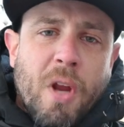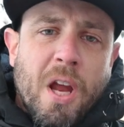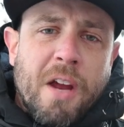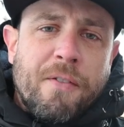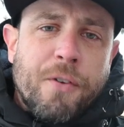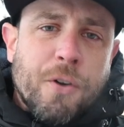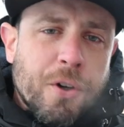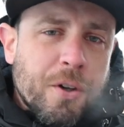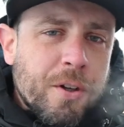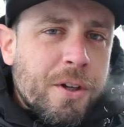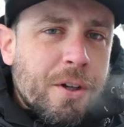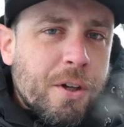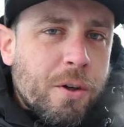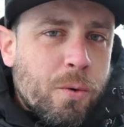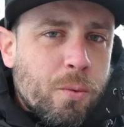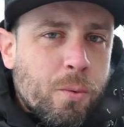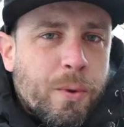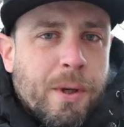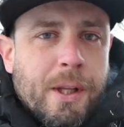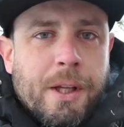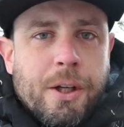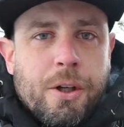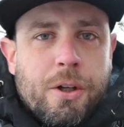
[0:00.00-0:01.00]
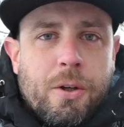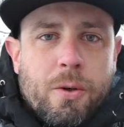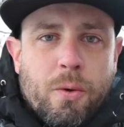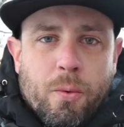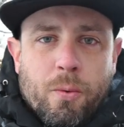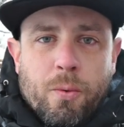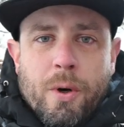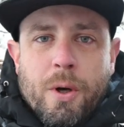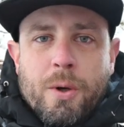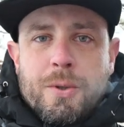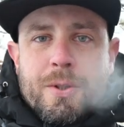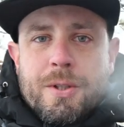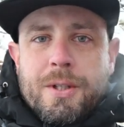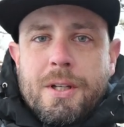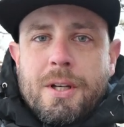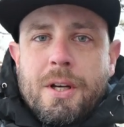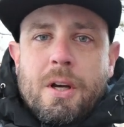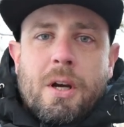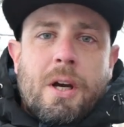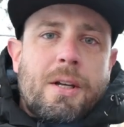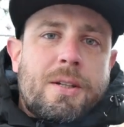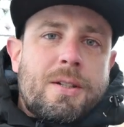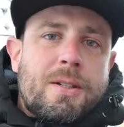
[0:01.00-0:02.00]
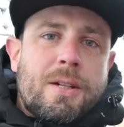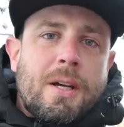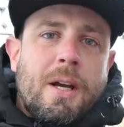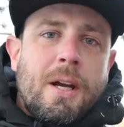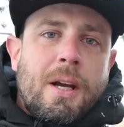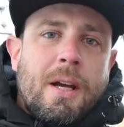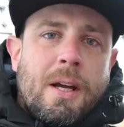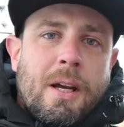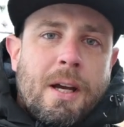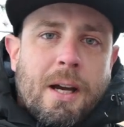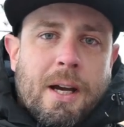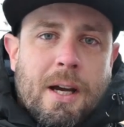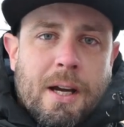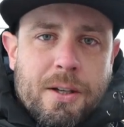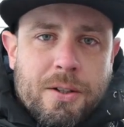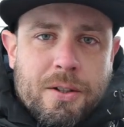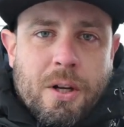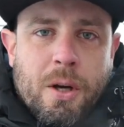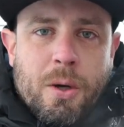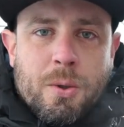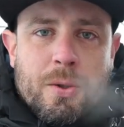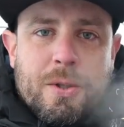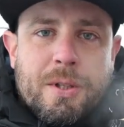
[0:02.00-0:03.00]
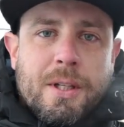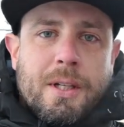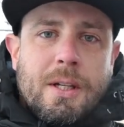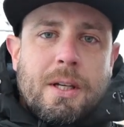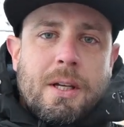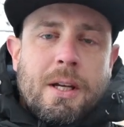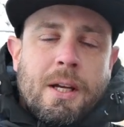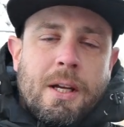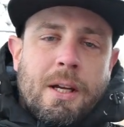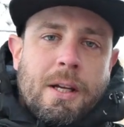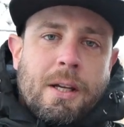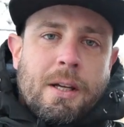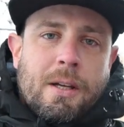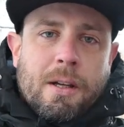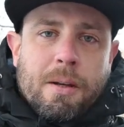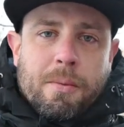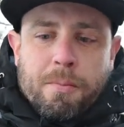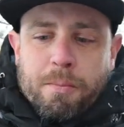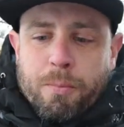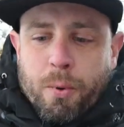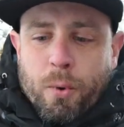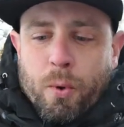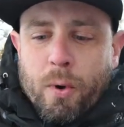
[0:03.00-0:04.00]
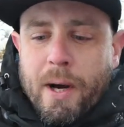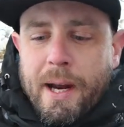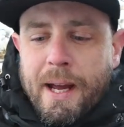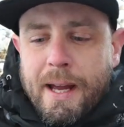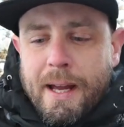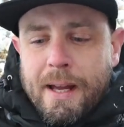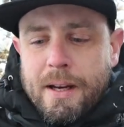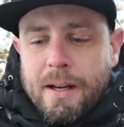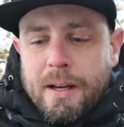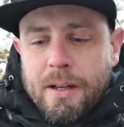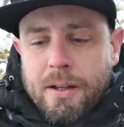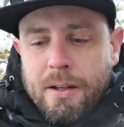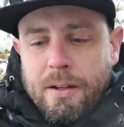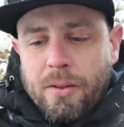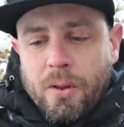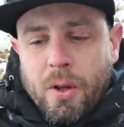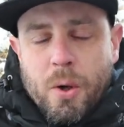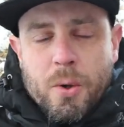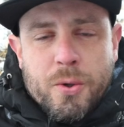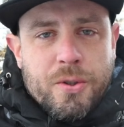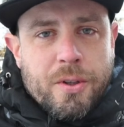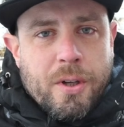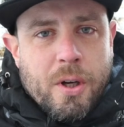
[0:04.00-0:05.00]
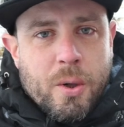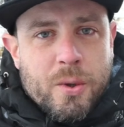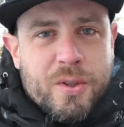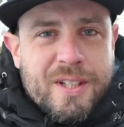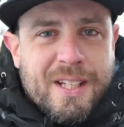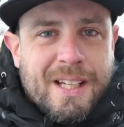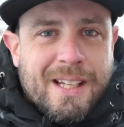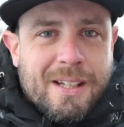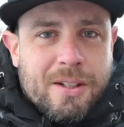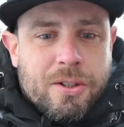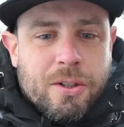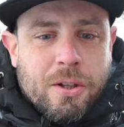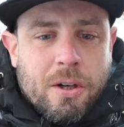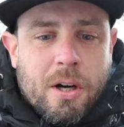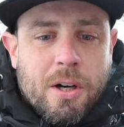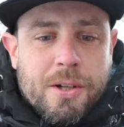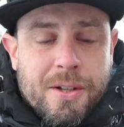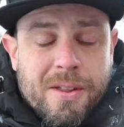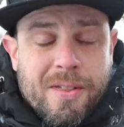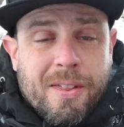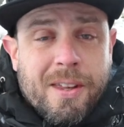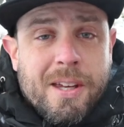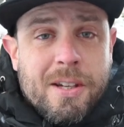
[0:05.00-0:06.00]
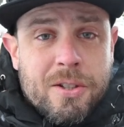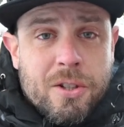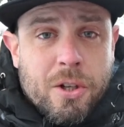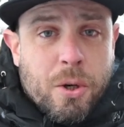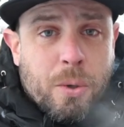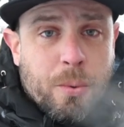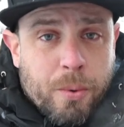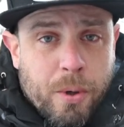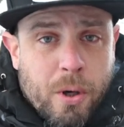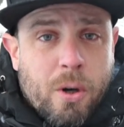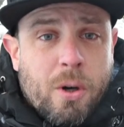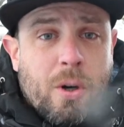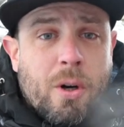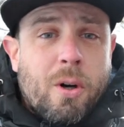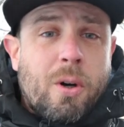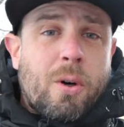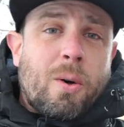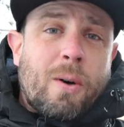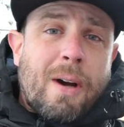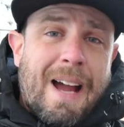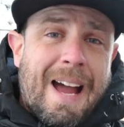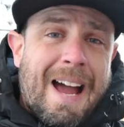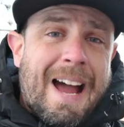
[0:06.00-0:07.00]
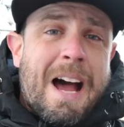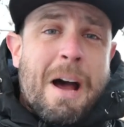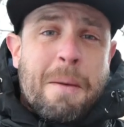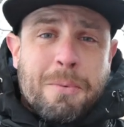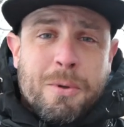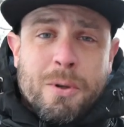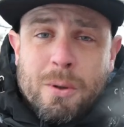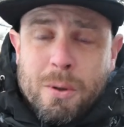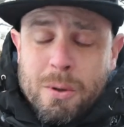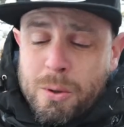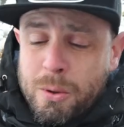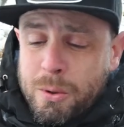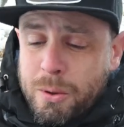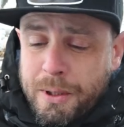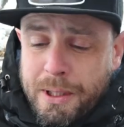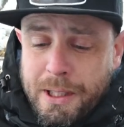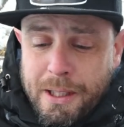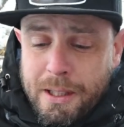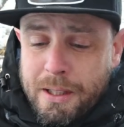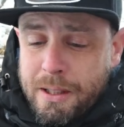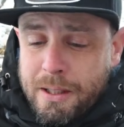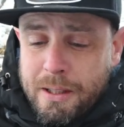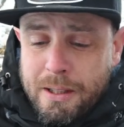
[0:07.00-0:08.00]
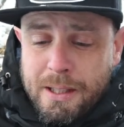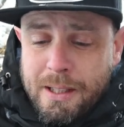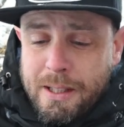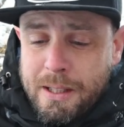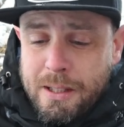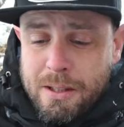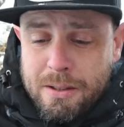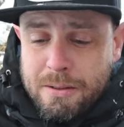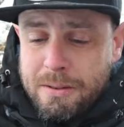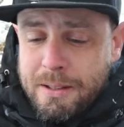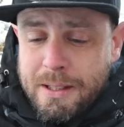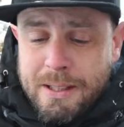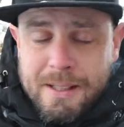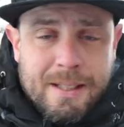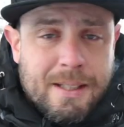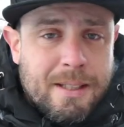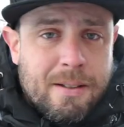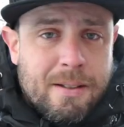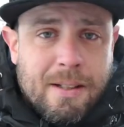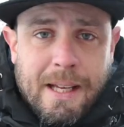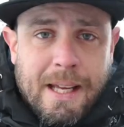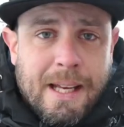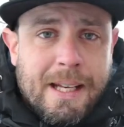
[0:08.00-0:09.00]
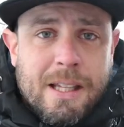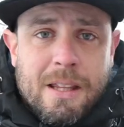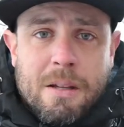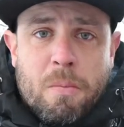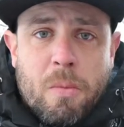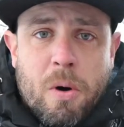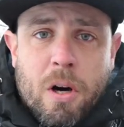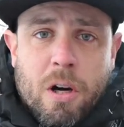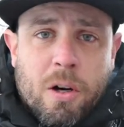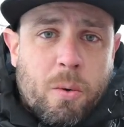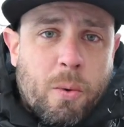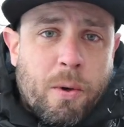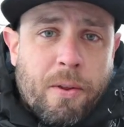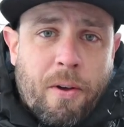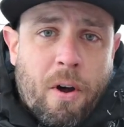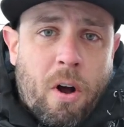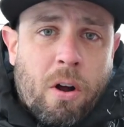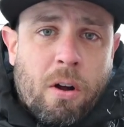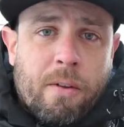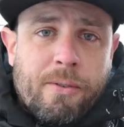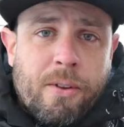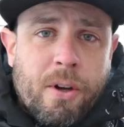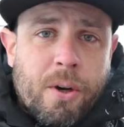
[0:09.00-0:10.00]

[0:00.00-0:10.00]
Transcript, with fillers: if you're into really good roasted nuts, uh, toasted bread, those notes in cigars, this Corojo absolutely is is hitting the mark with all of